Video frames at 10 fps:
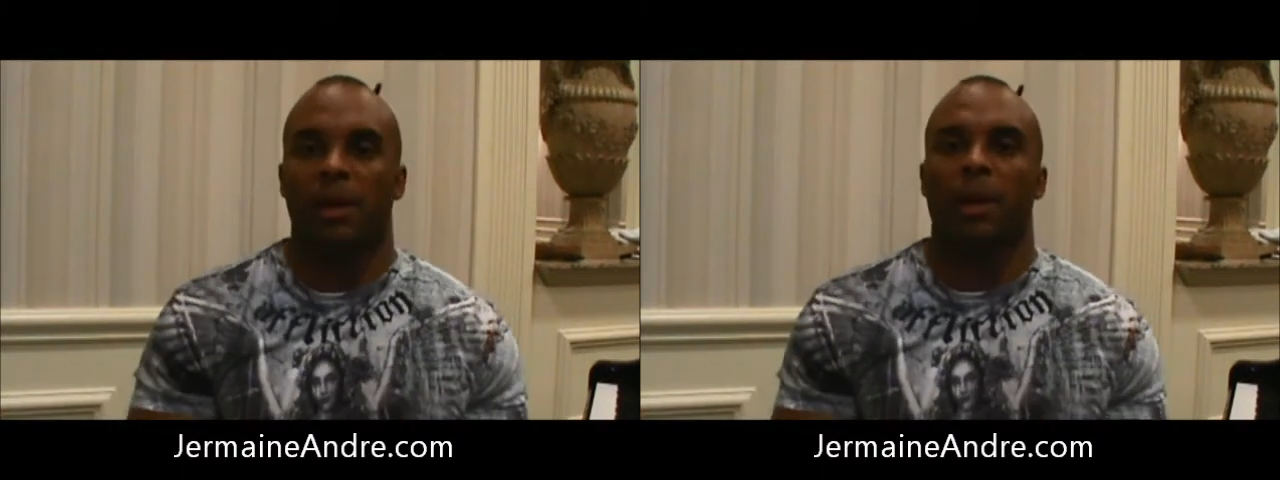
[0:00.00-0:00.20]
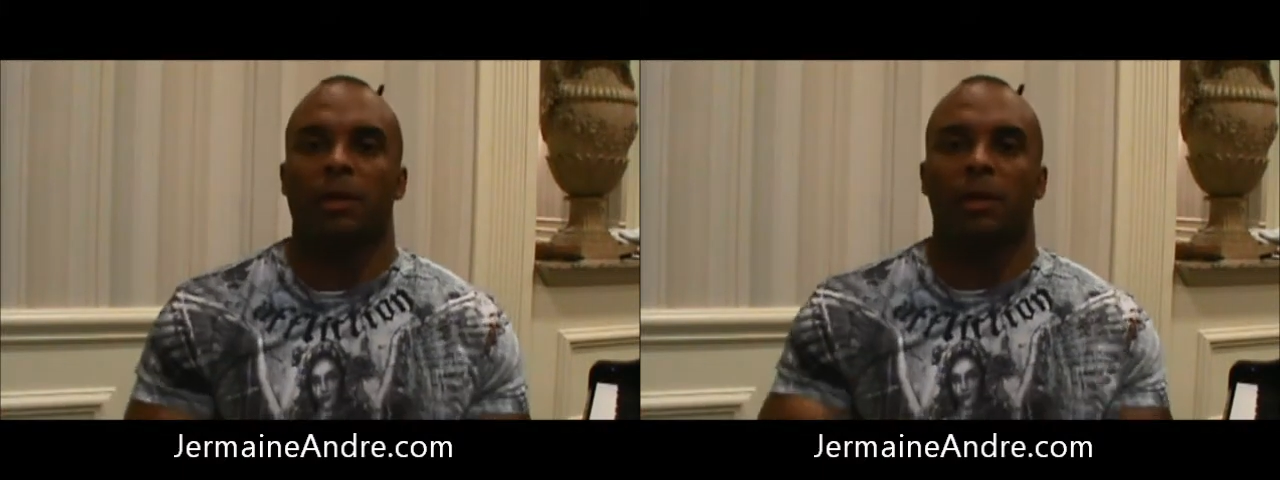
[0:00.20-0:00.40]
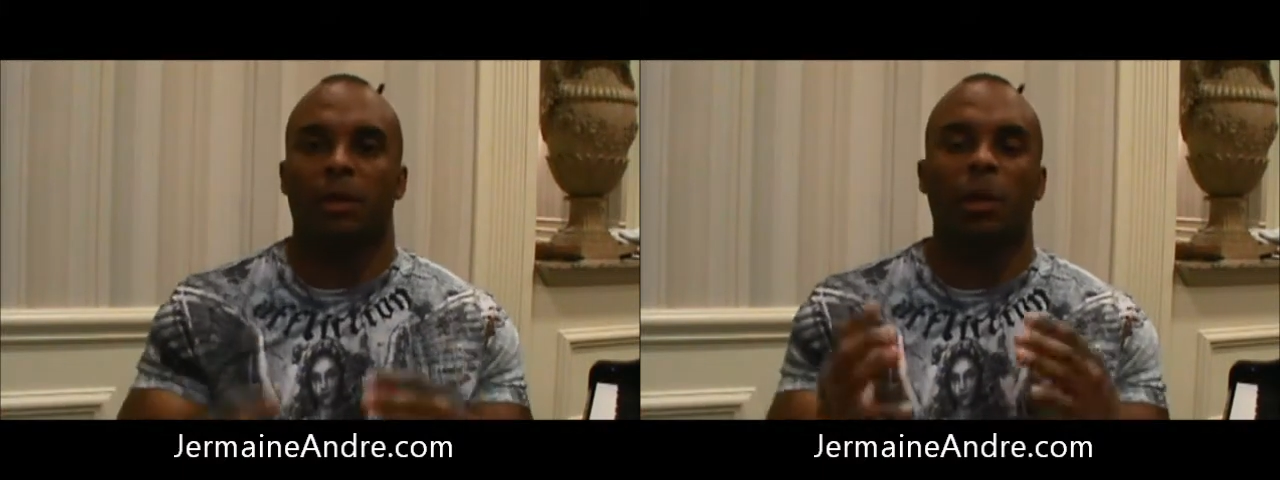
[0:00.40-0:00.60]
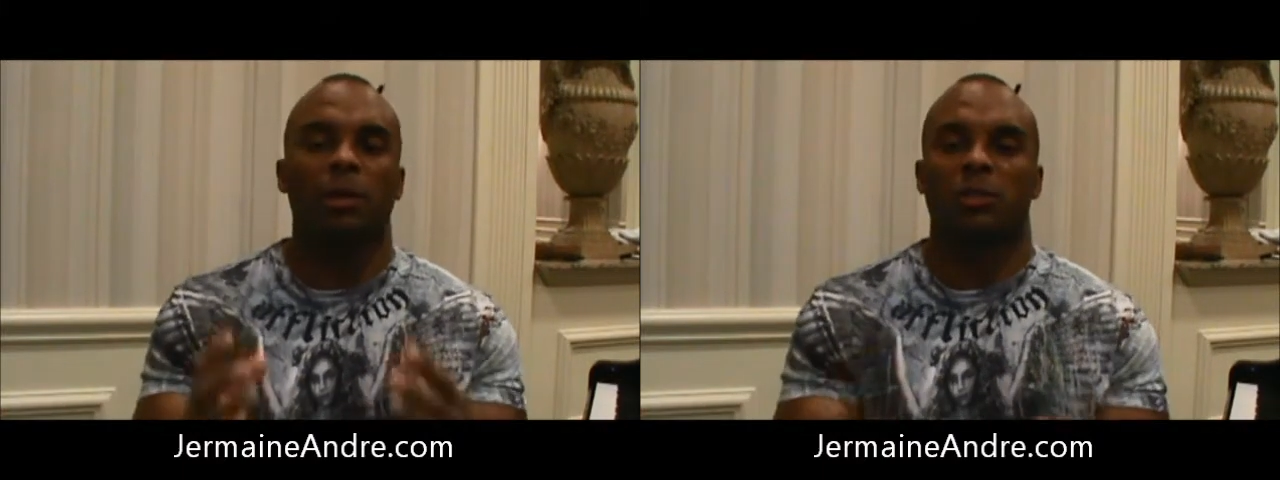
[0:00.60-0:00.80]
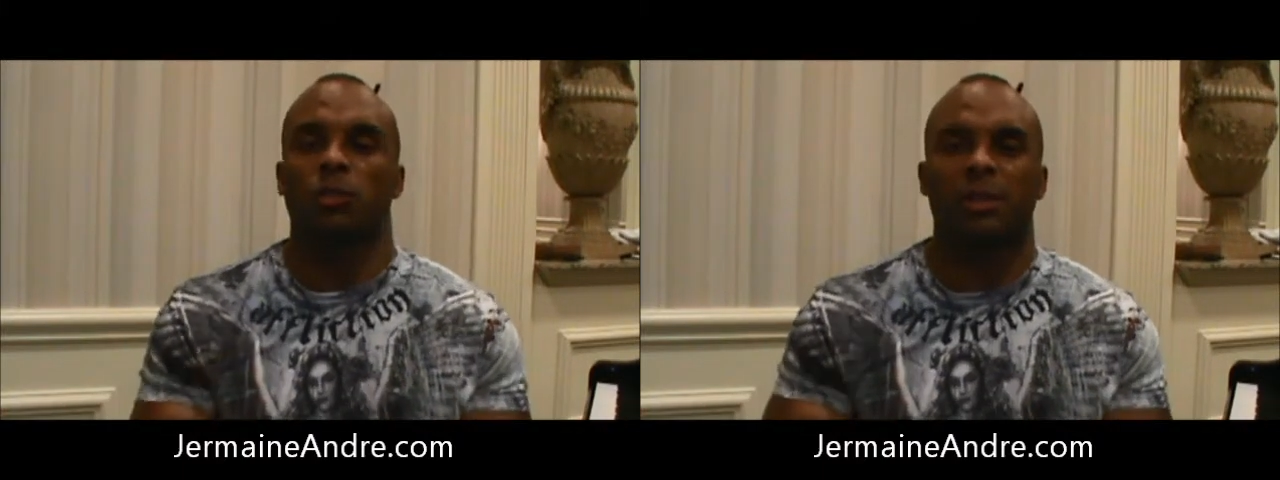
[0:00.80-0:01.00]
my
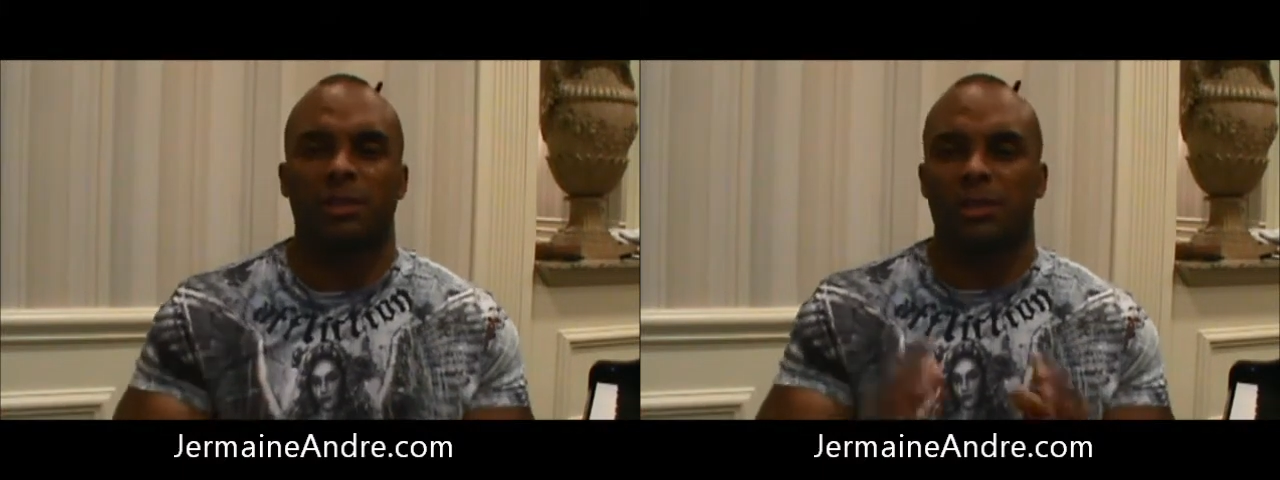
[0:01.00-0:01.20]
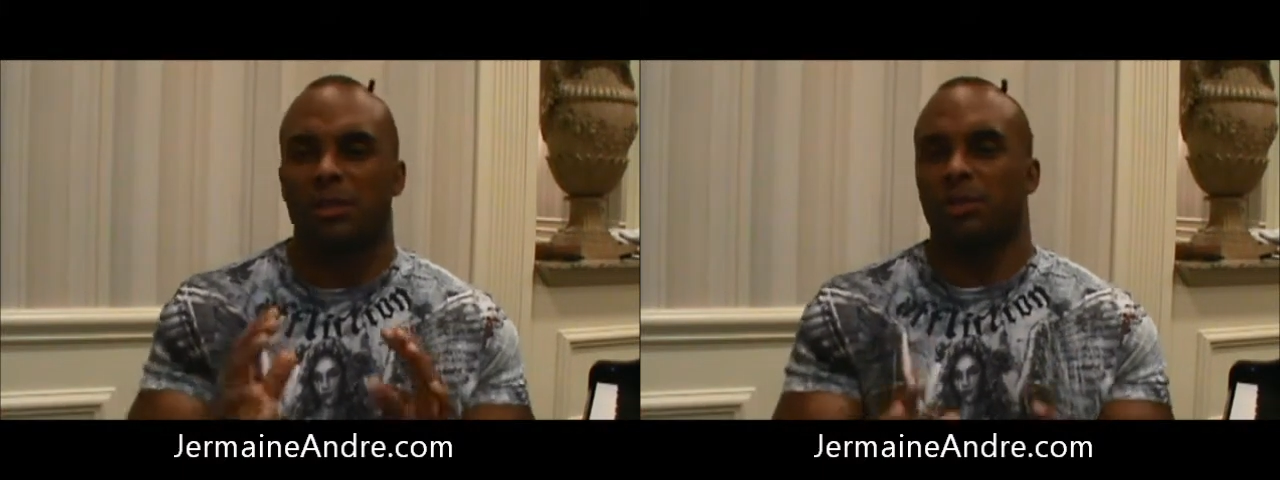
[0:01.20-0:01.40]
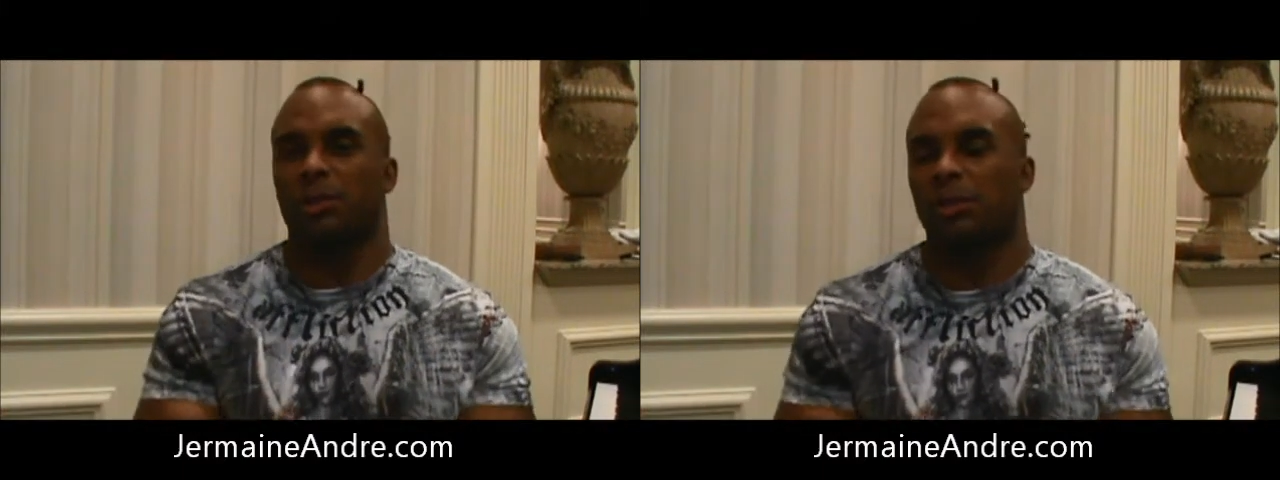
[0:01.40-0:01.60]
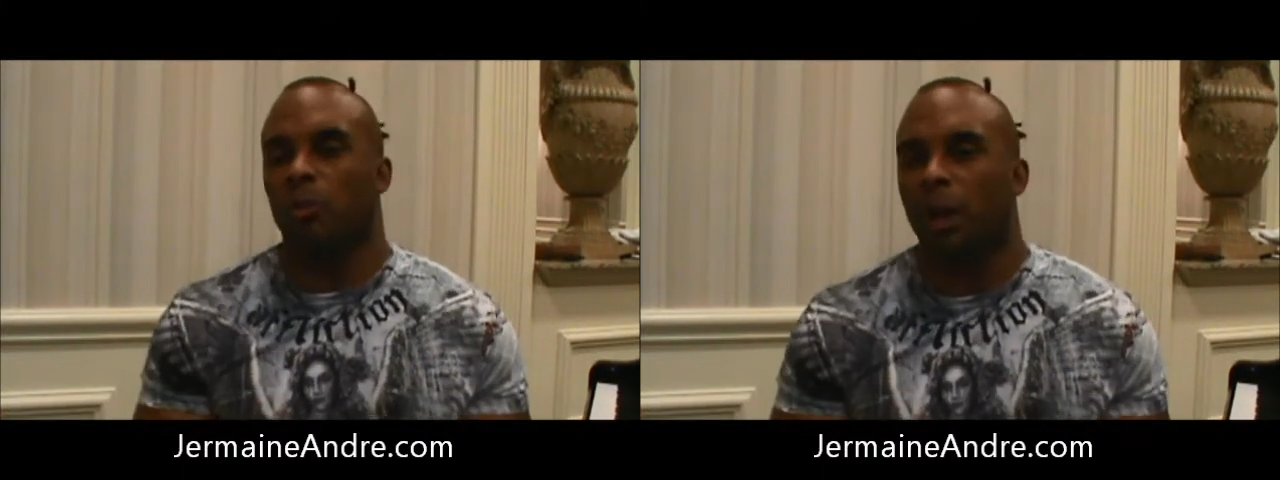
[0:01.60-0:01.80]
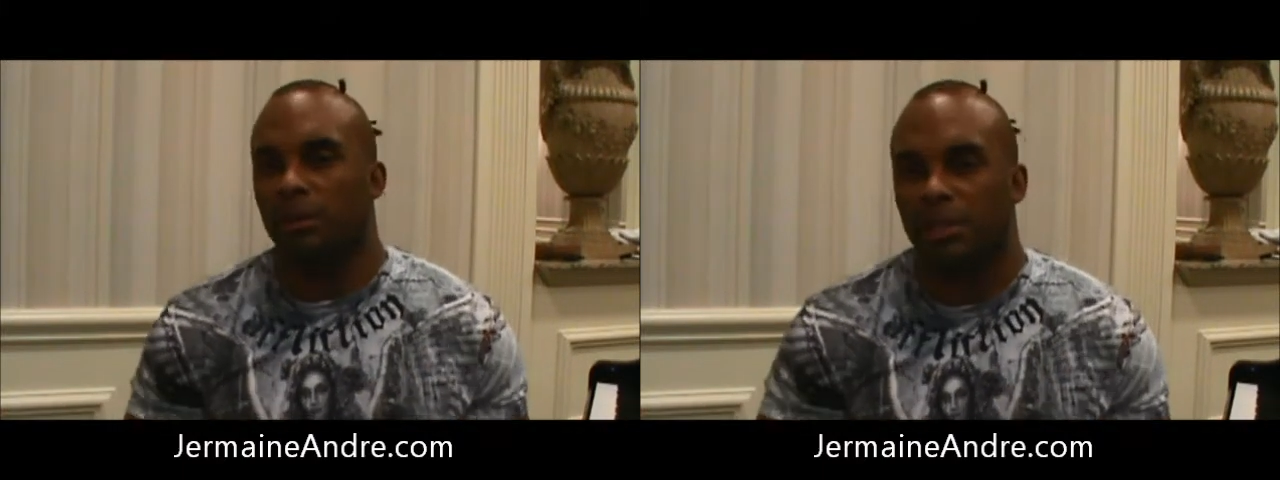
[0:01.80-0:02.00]
incarceration, 6 years in
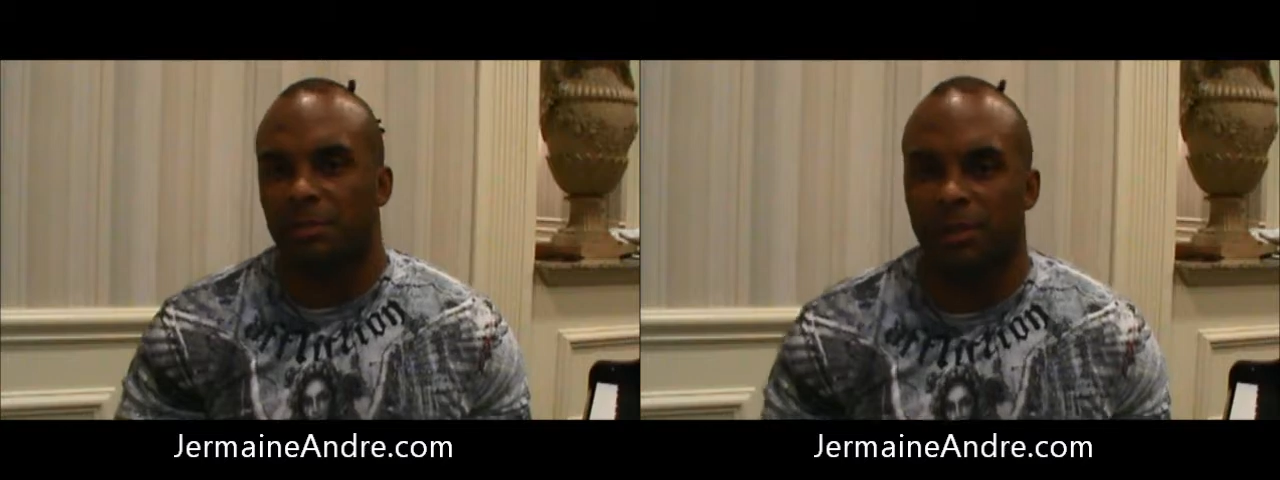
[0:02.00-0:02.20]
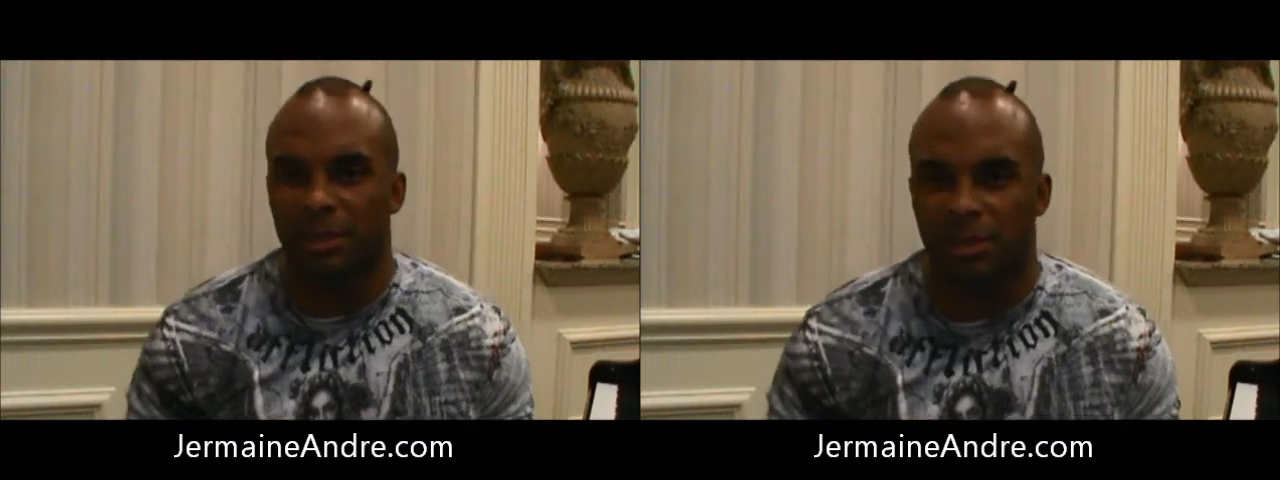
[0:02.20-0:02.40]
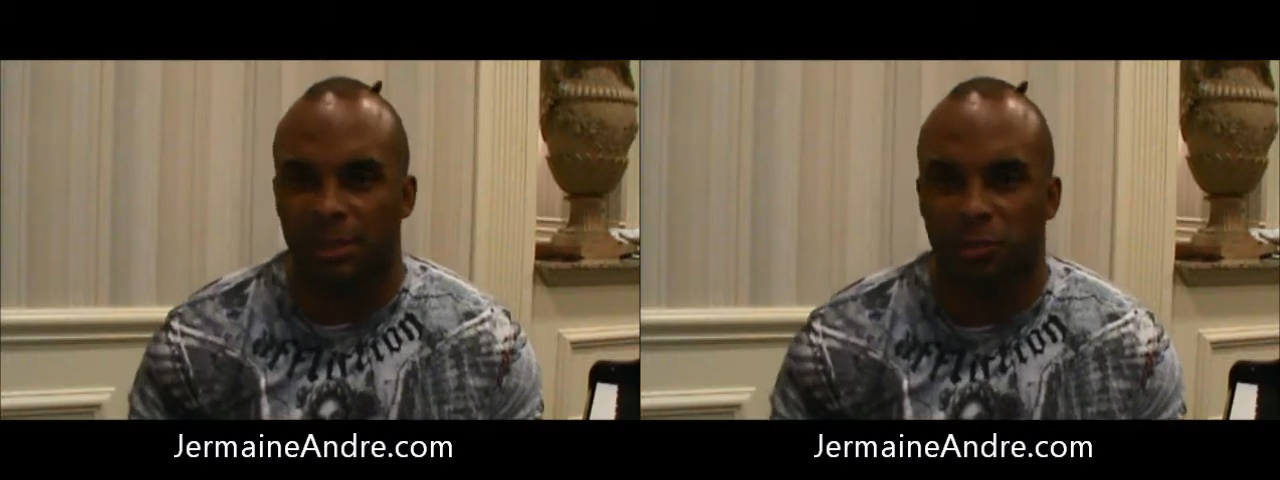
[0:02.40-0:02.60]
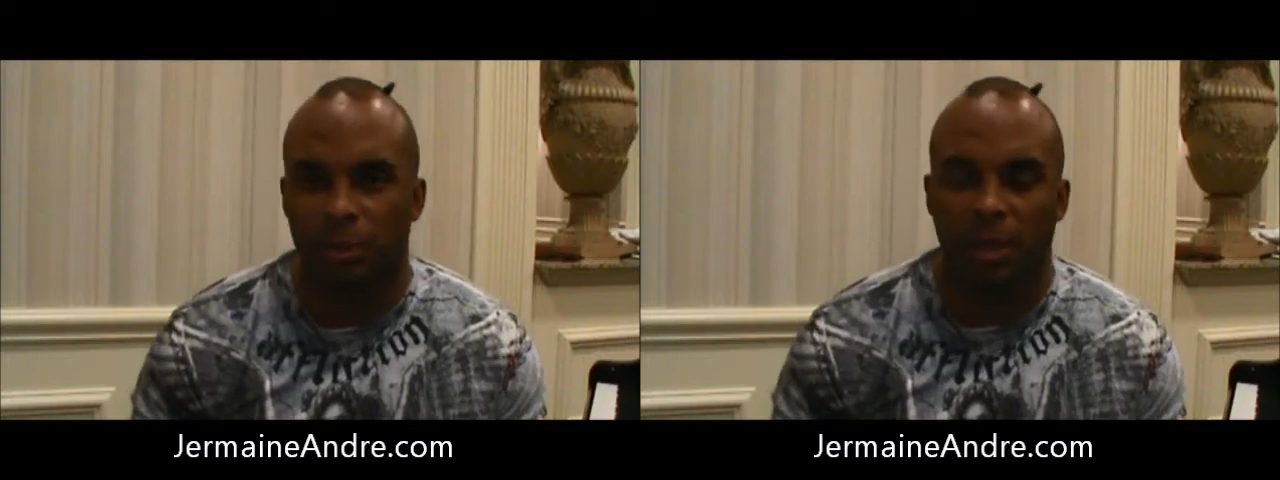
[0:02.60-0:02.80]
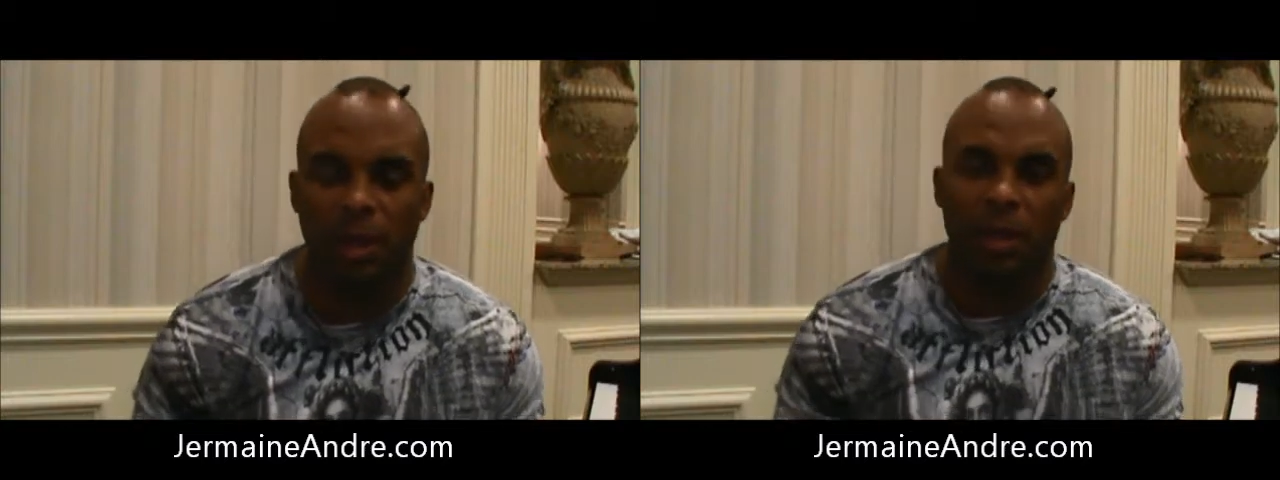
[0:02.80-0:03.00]
the Wyoming State Penitentiary,